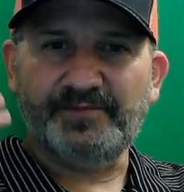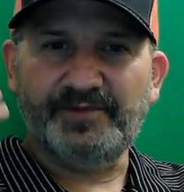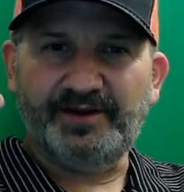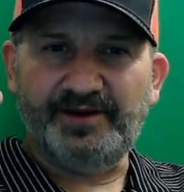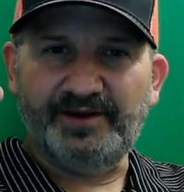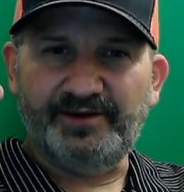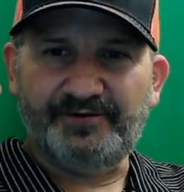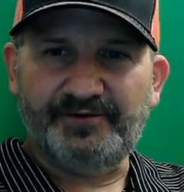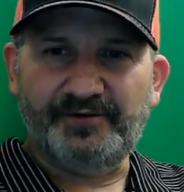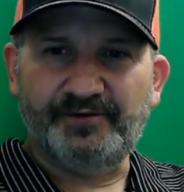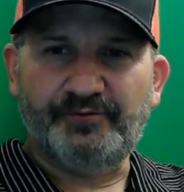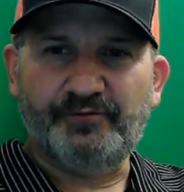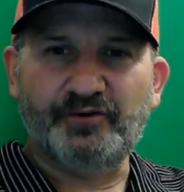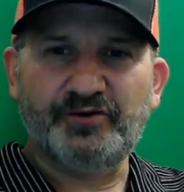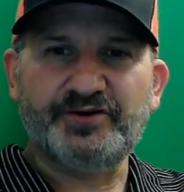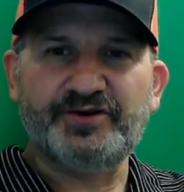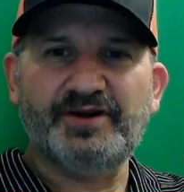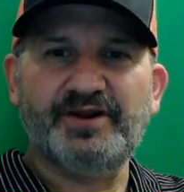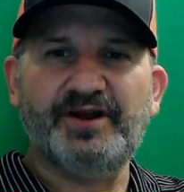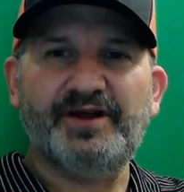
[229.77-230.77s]
If you're
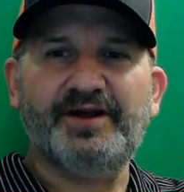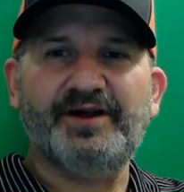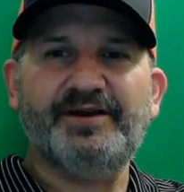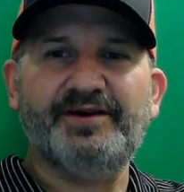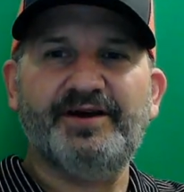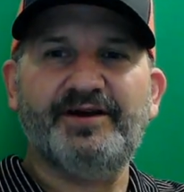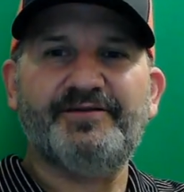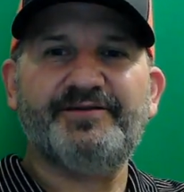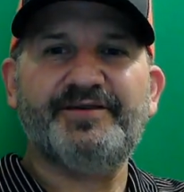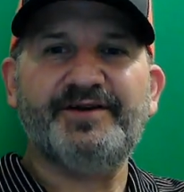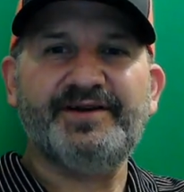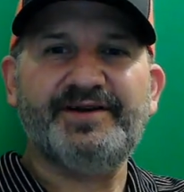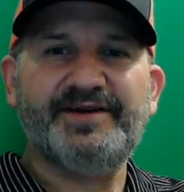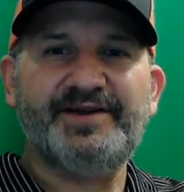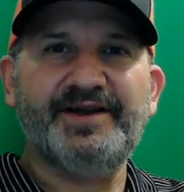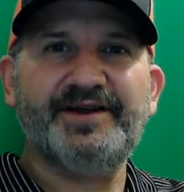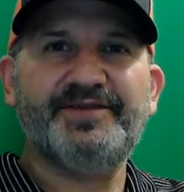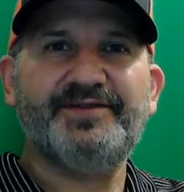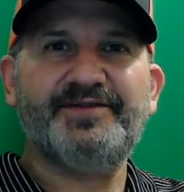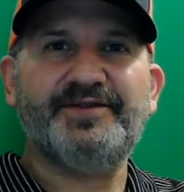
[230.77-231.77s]
fortunate enough to
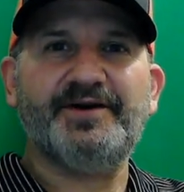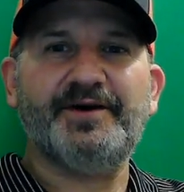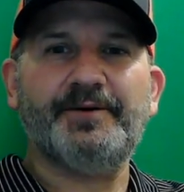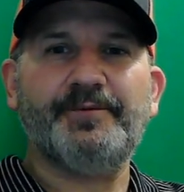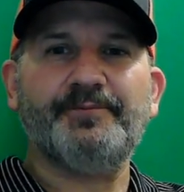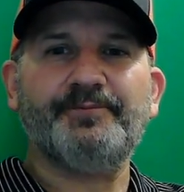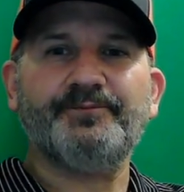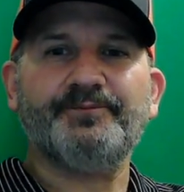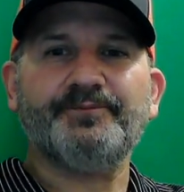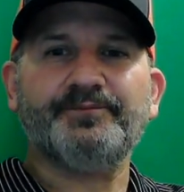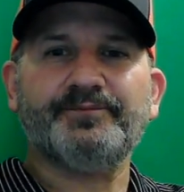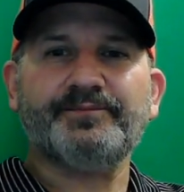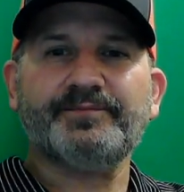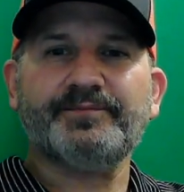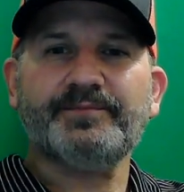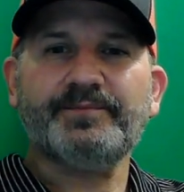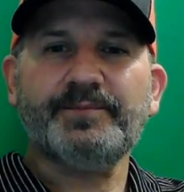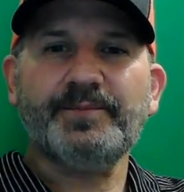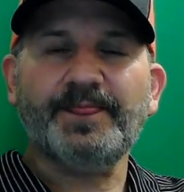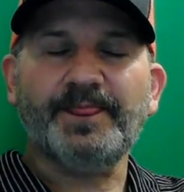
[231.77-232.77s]
get them,
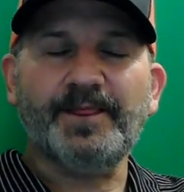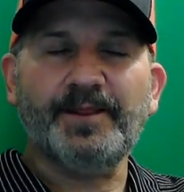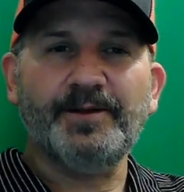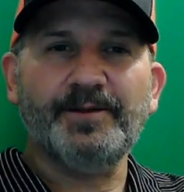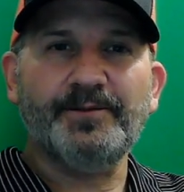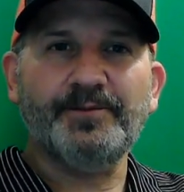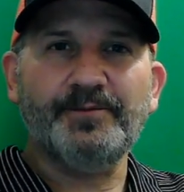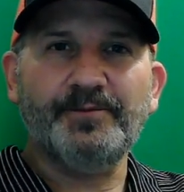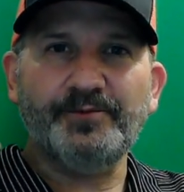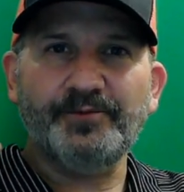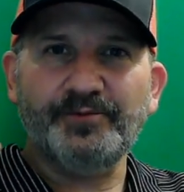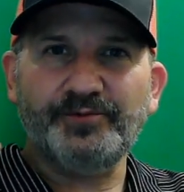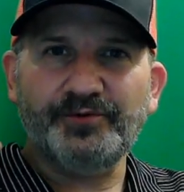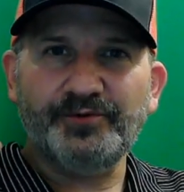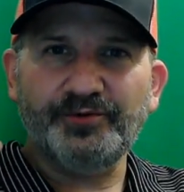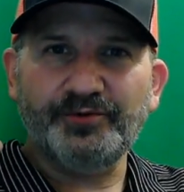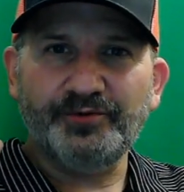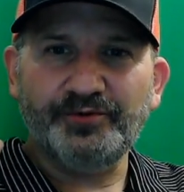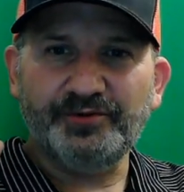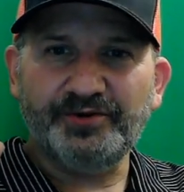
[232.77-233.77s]

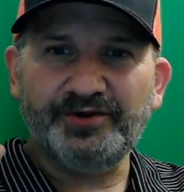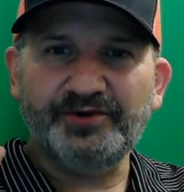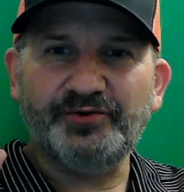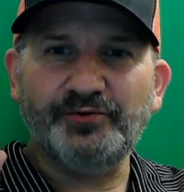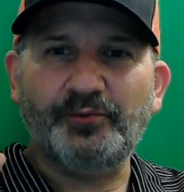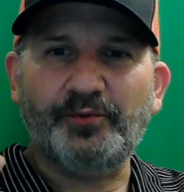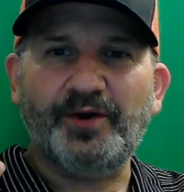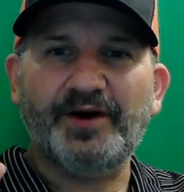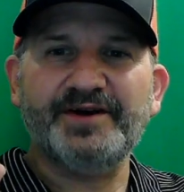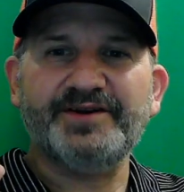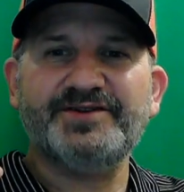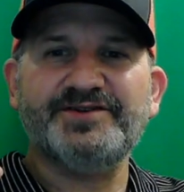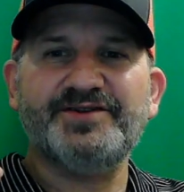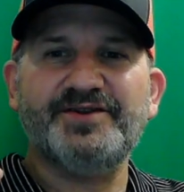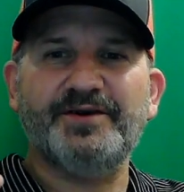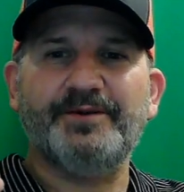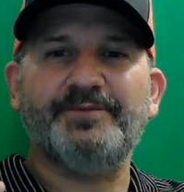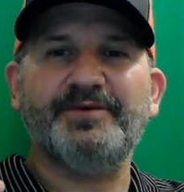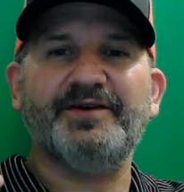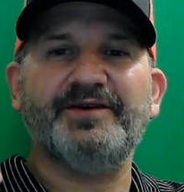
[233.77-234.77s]
you need to watch
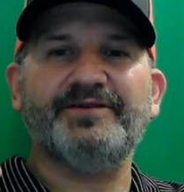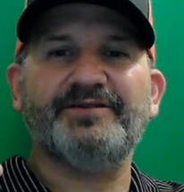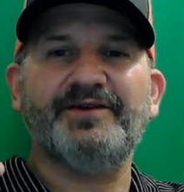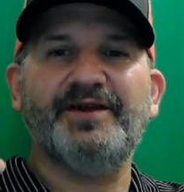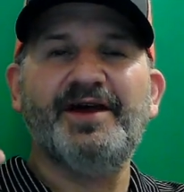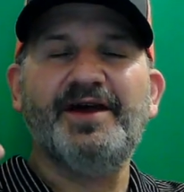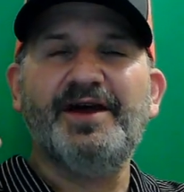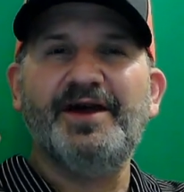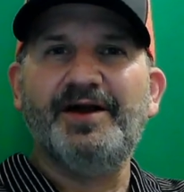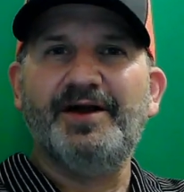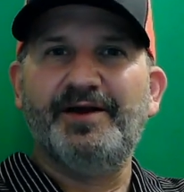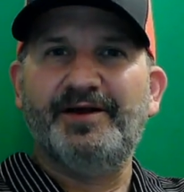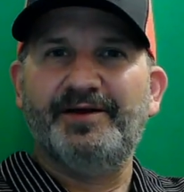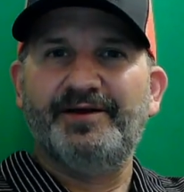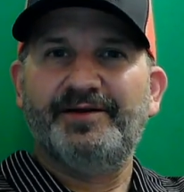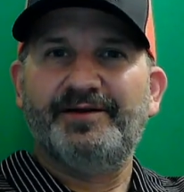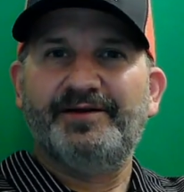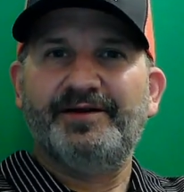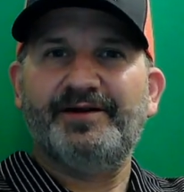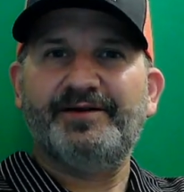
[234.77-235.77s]
them because
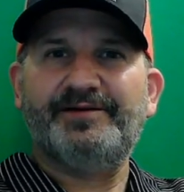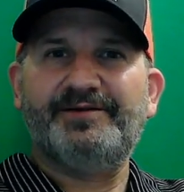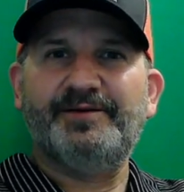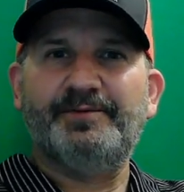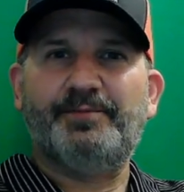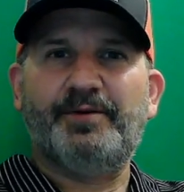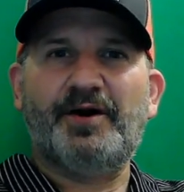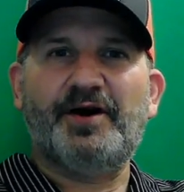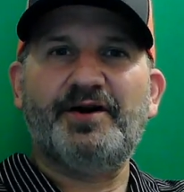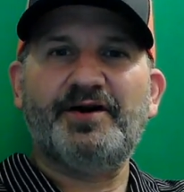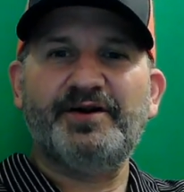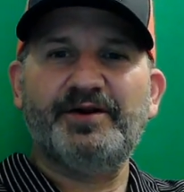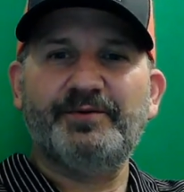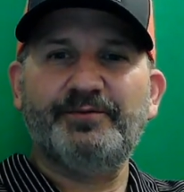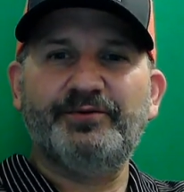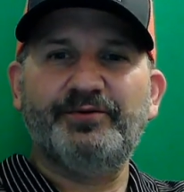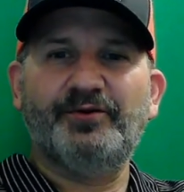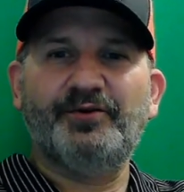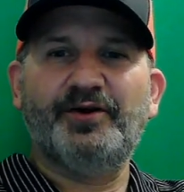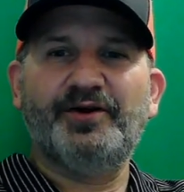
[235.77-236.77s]
departing
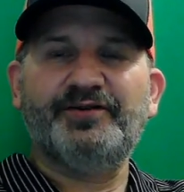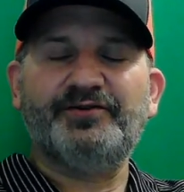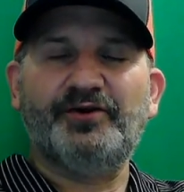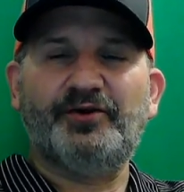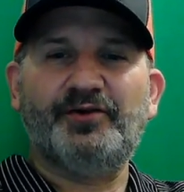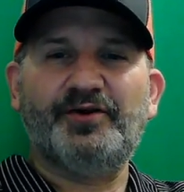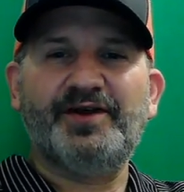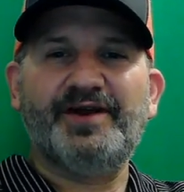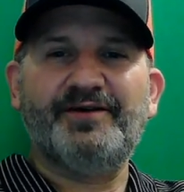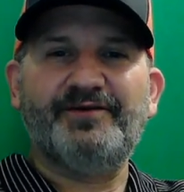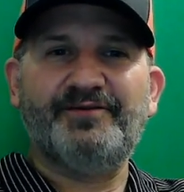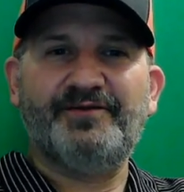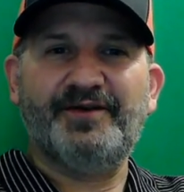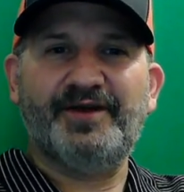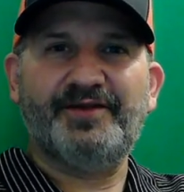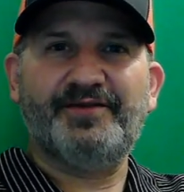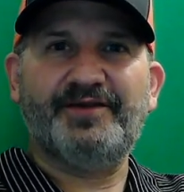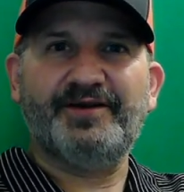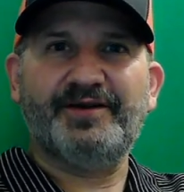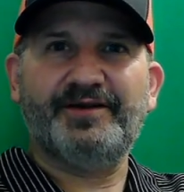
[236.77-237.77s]
employees already have
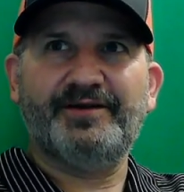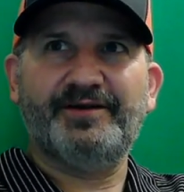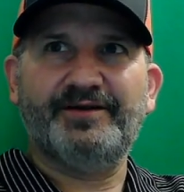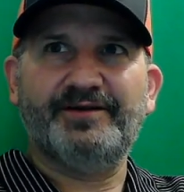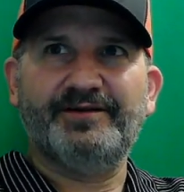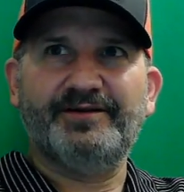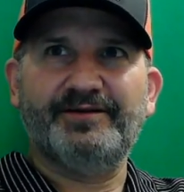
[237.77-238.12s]
nothing